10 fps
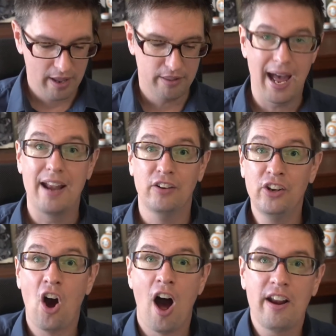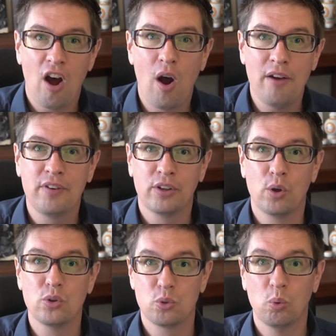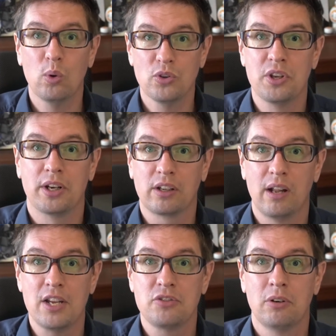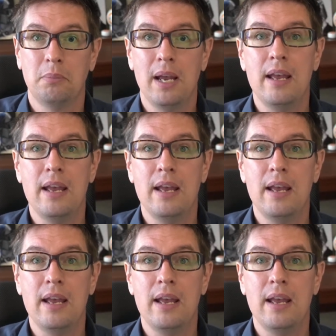that not having those rules in a classroom